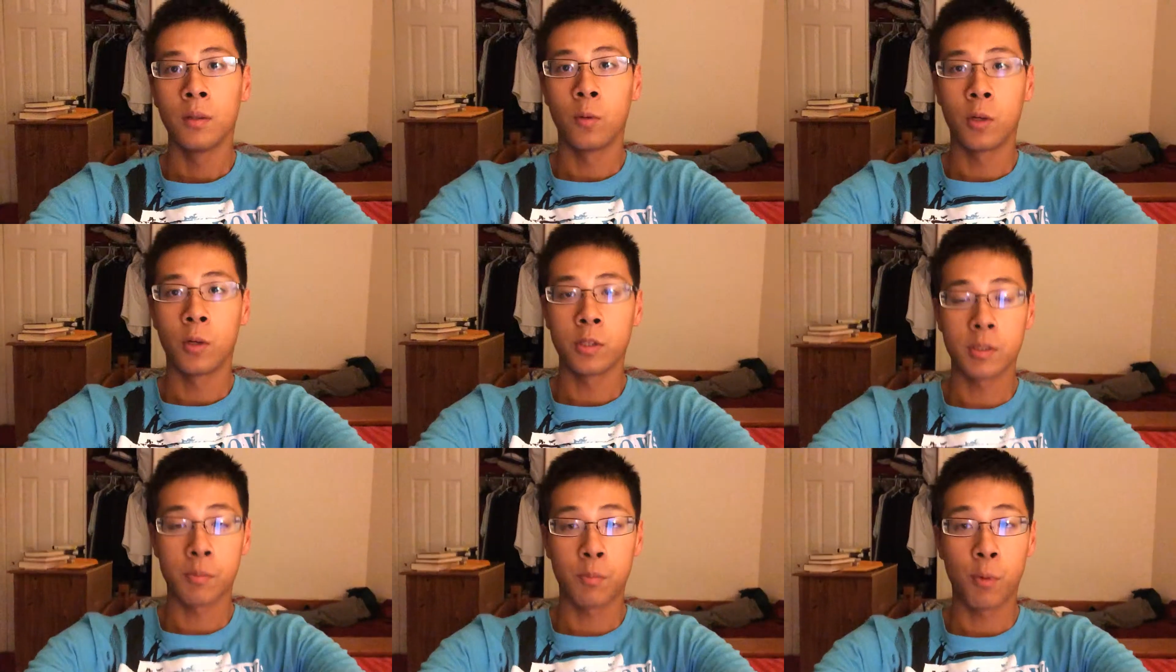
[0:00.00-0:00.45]

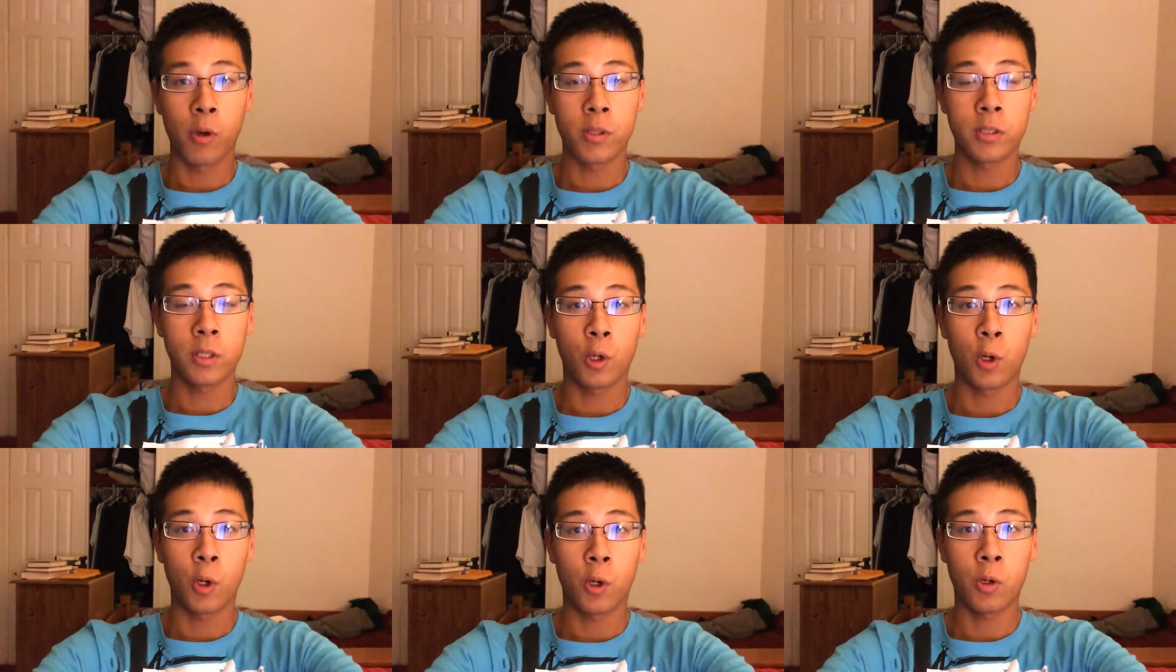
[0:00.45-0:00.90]
What's up,
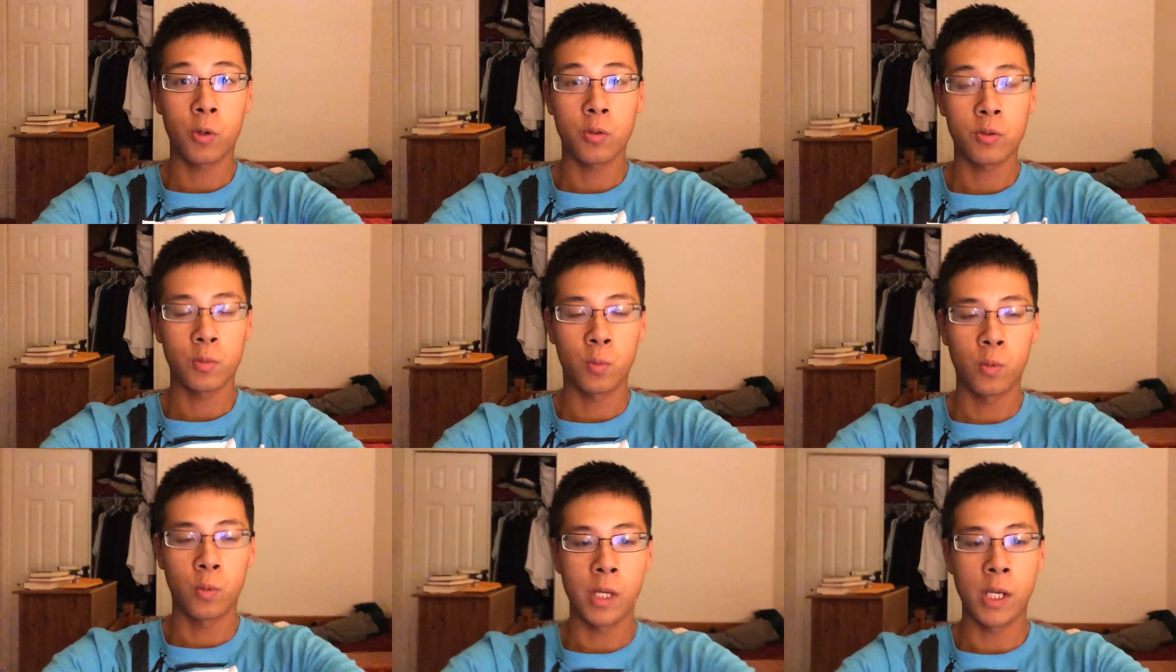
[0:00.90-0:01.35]
boys and
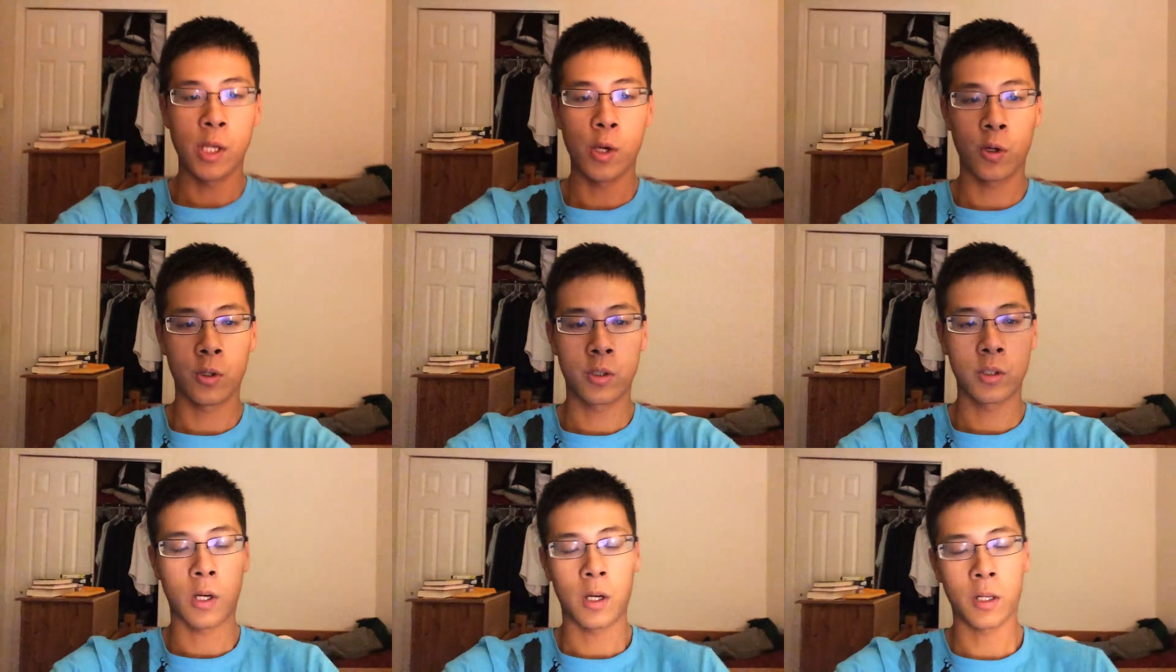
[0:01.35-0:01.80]
girls? We
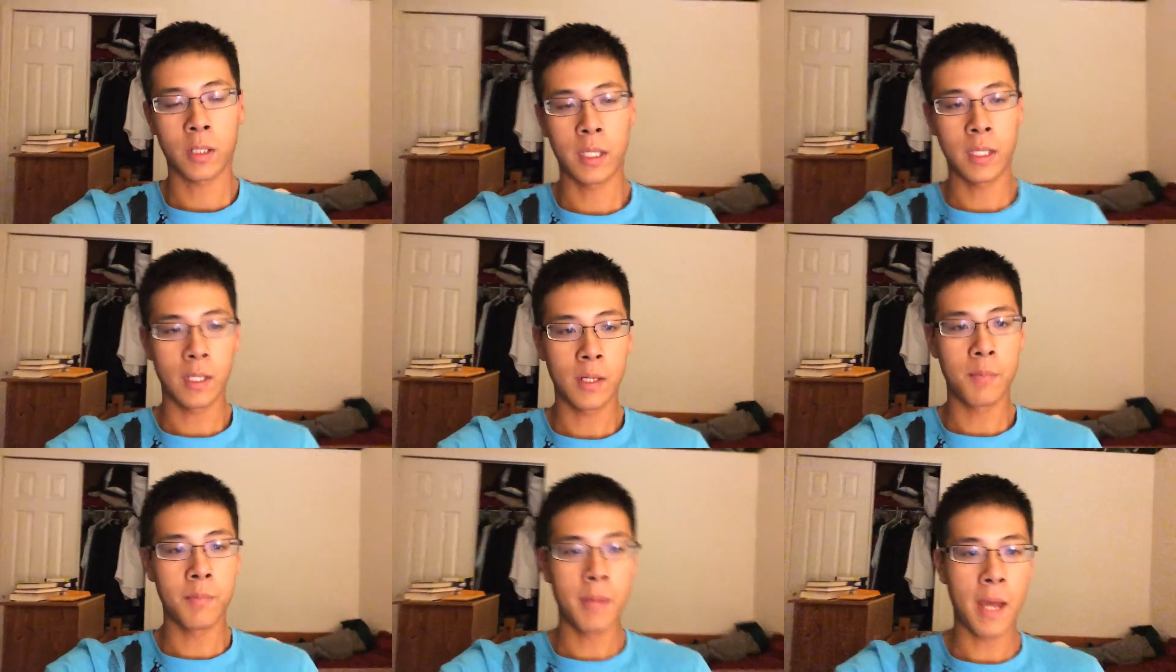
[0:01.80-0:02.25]
are
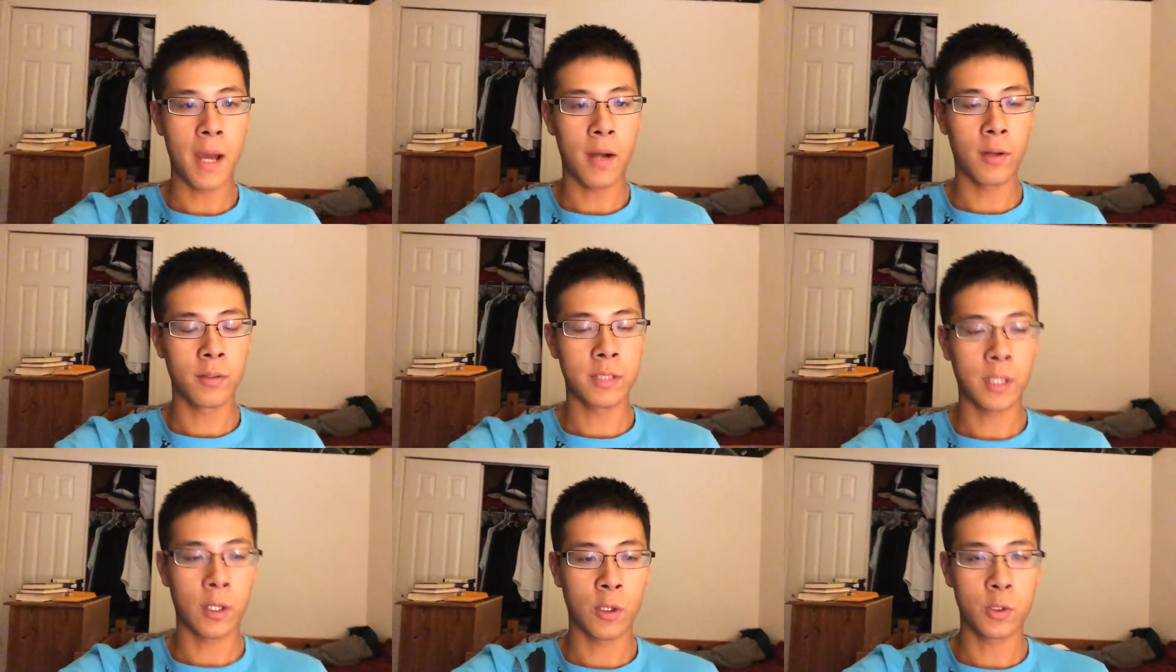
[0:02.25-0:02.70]
talking
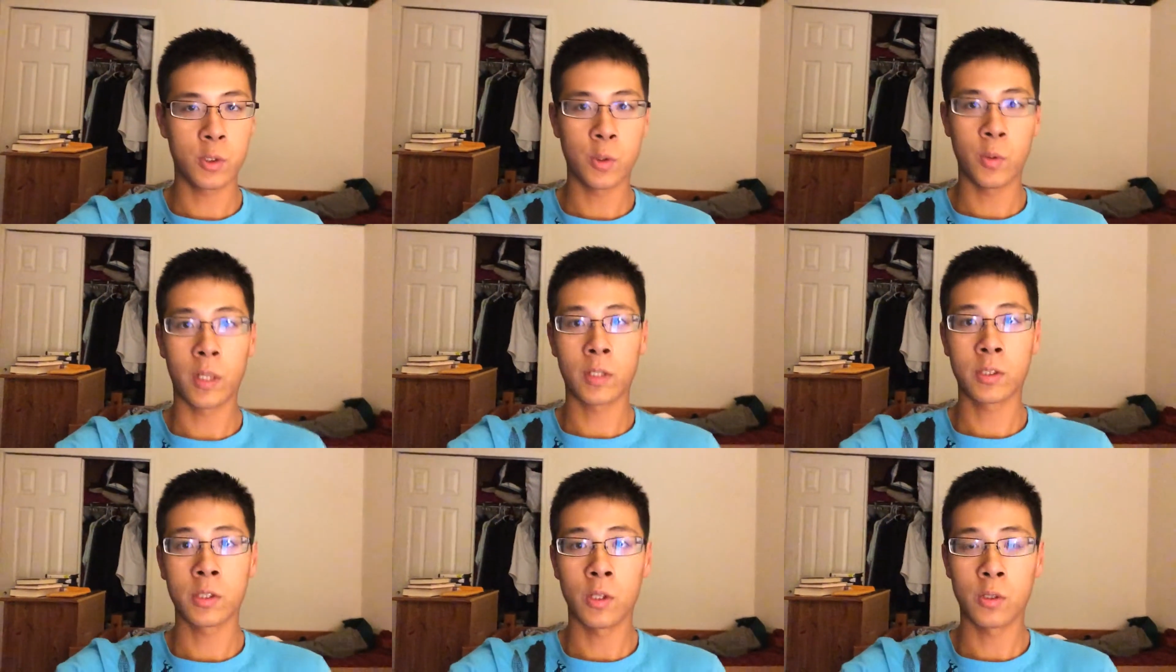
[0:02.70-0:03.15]
about
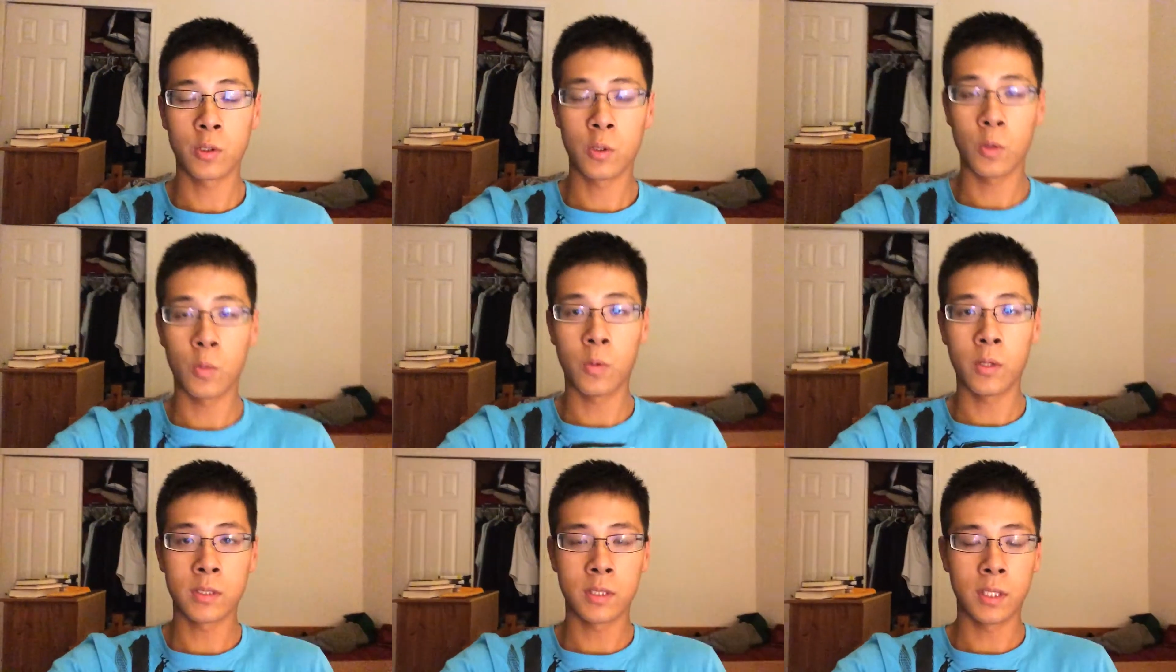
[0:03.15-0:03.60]
Hunter x
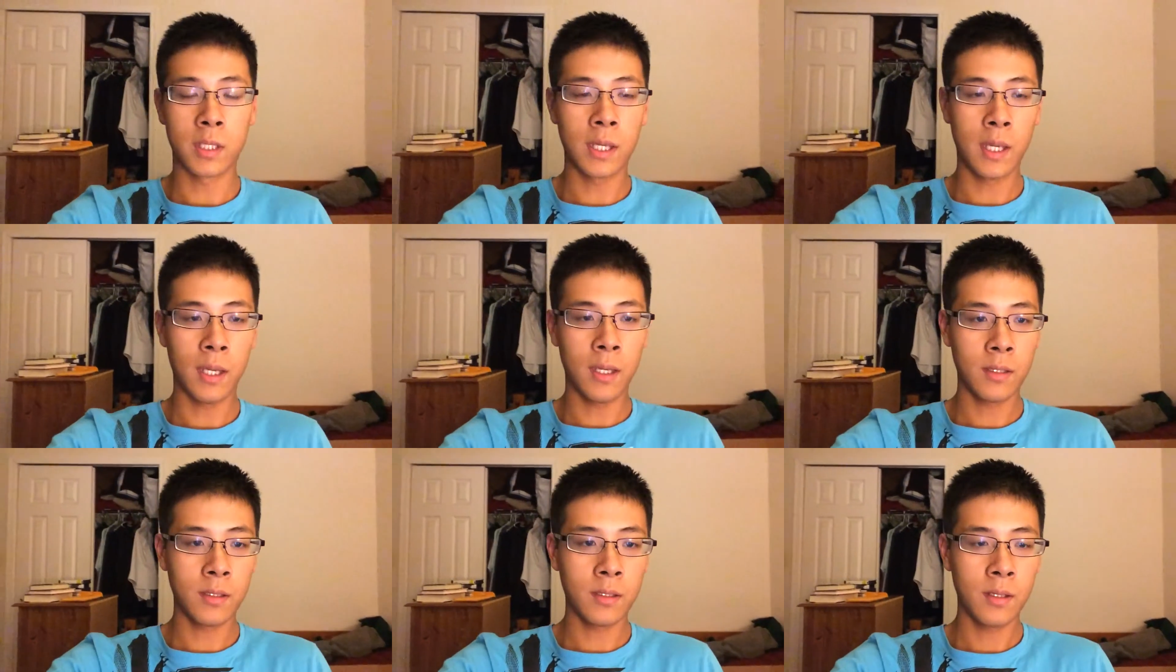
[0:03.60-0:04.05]
Hunter once
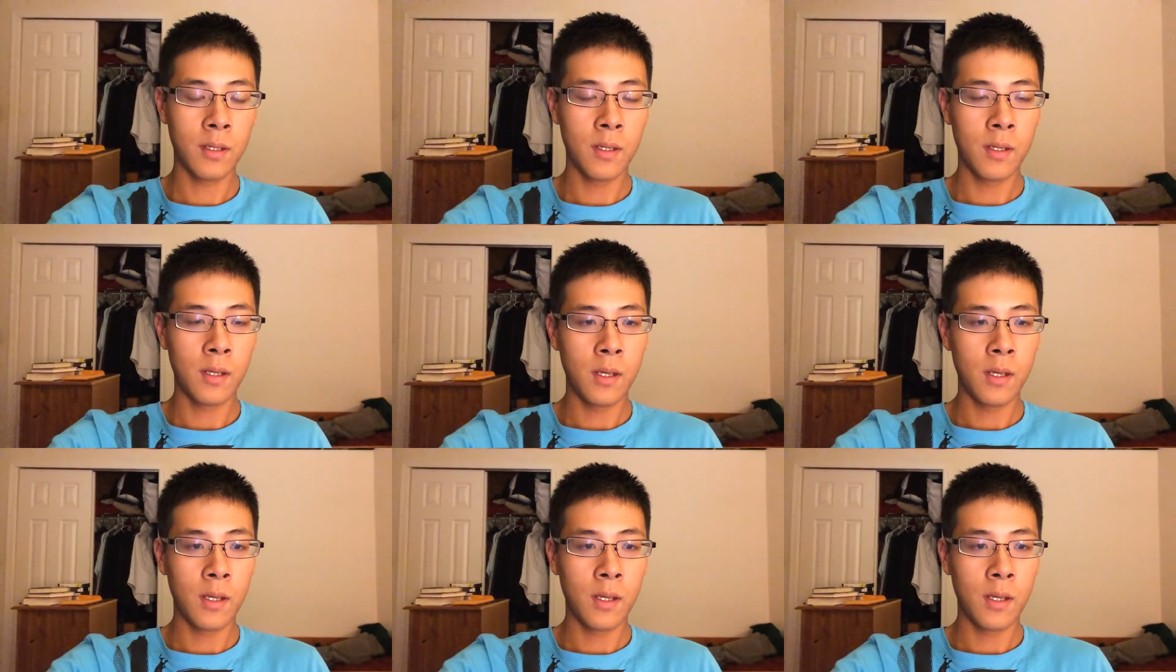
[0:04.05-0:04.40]
again.